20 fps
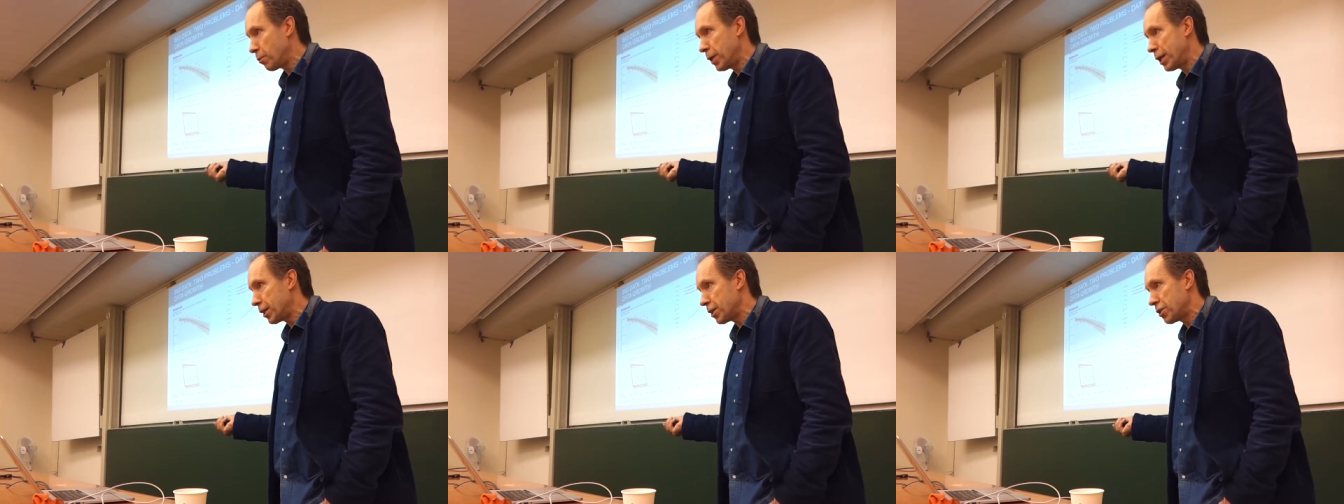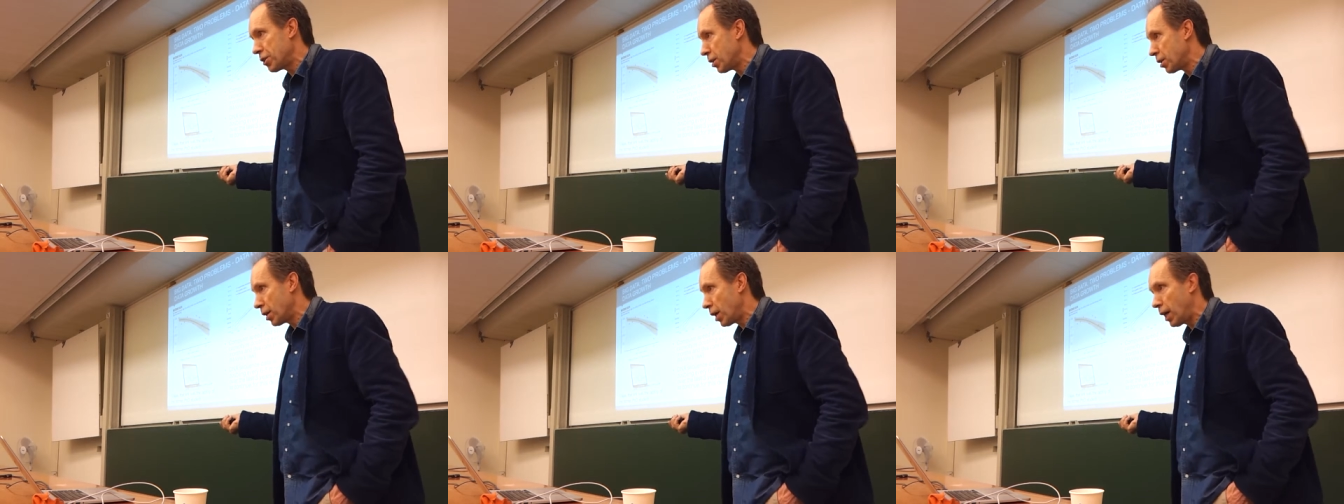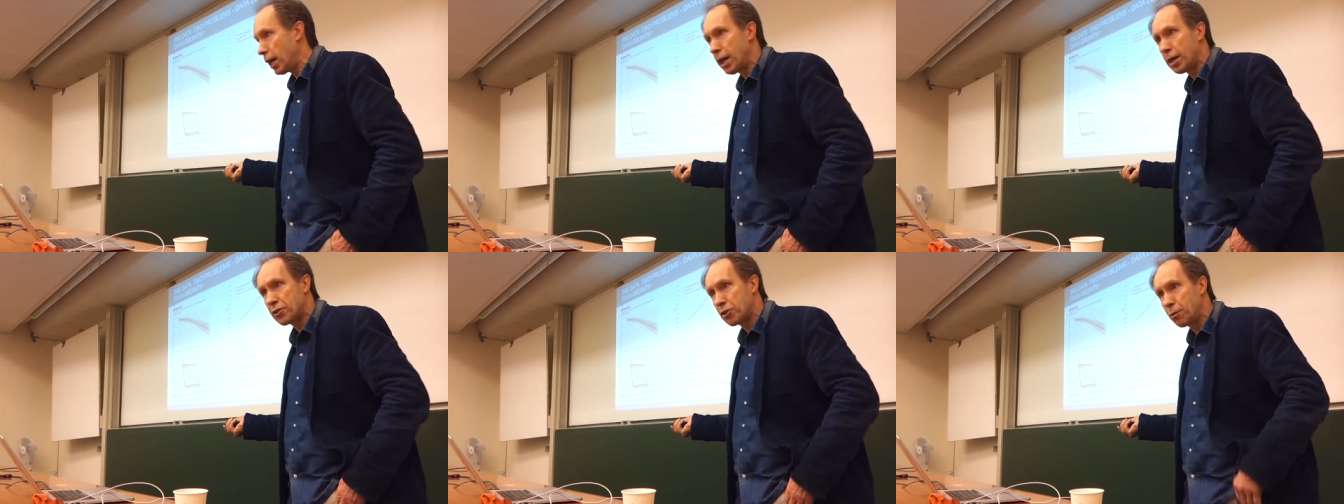Where is he?
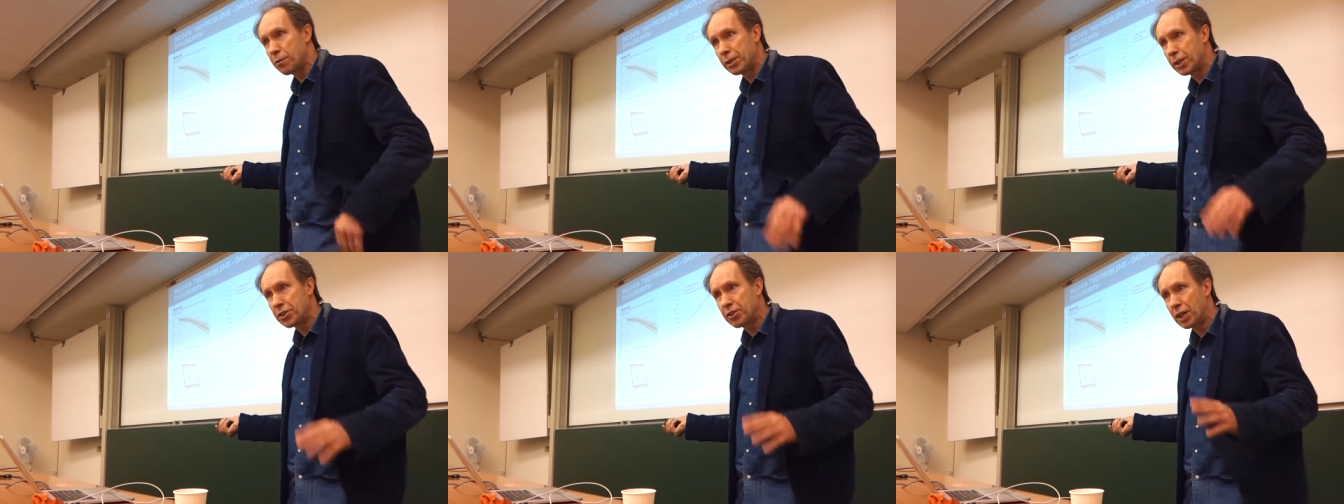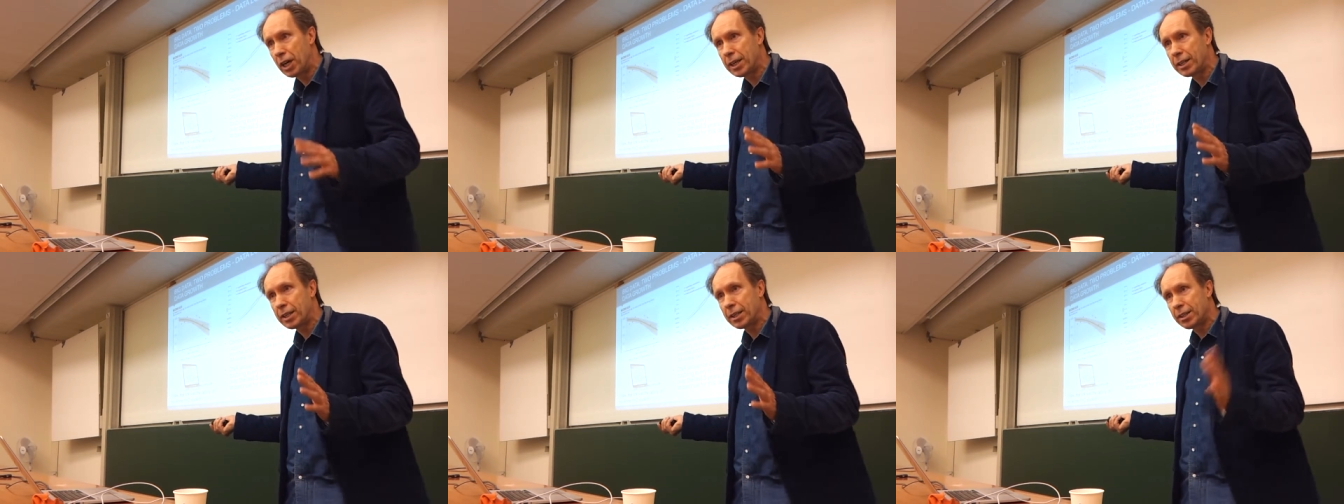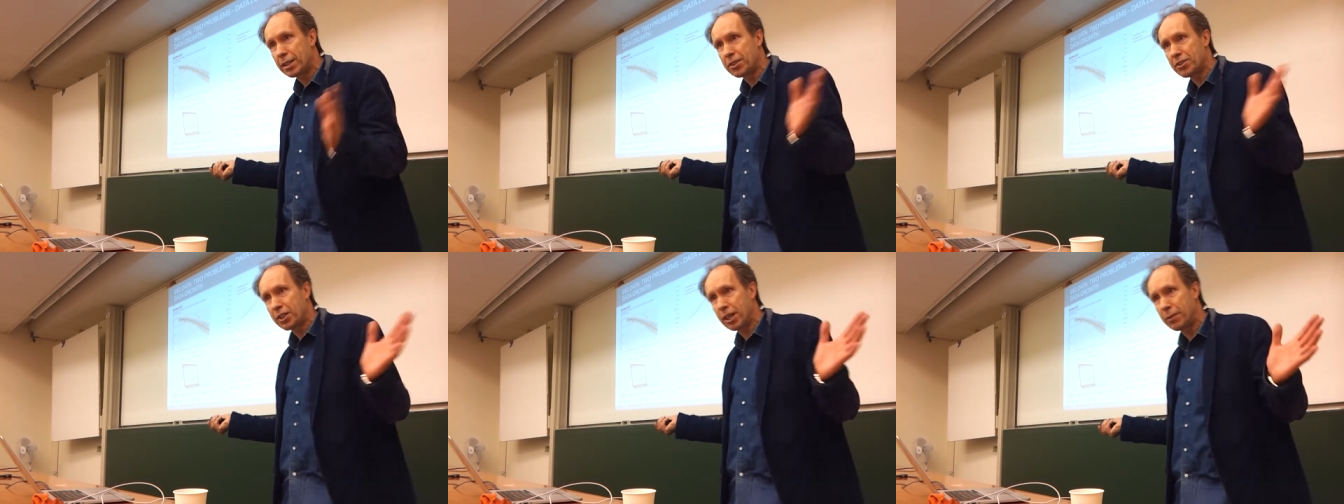Yeah, somewhere in China. He
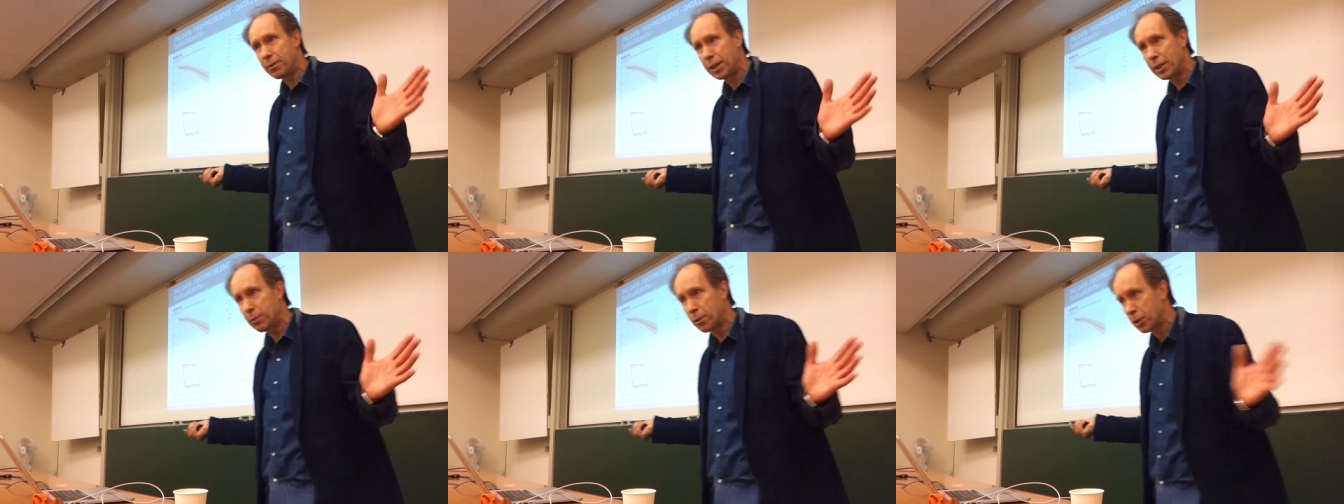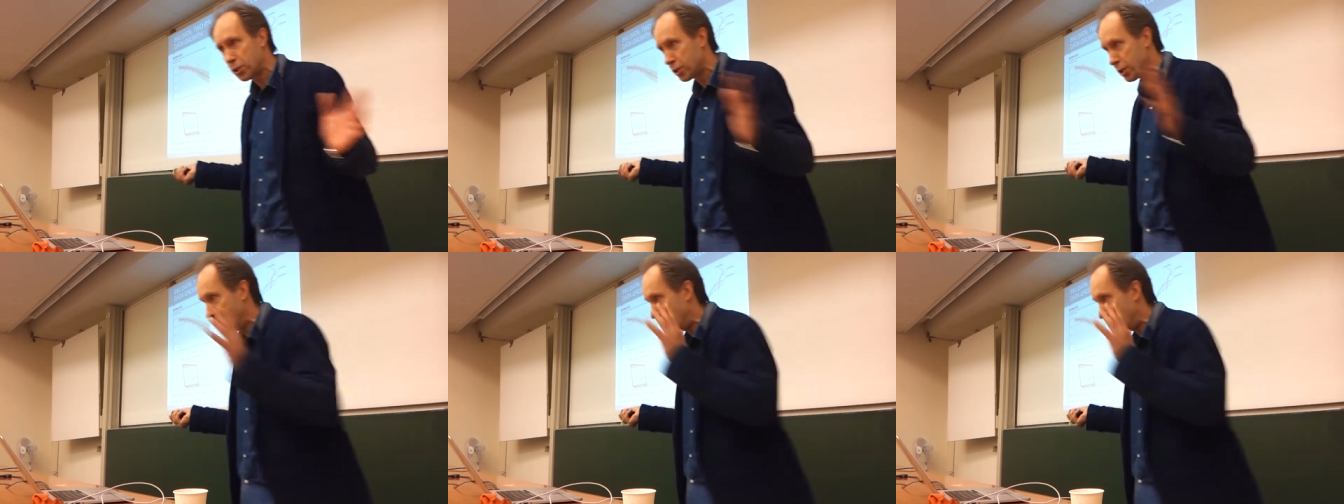didn't say where he was.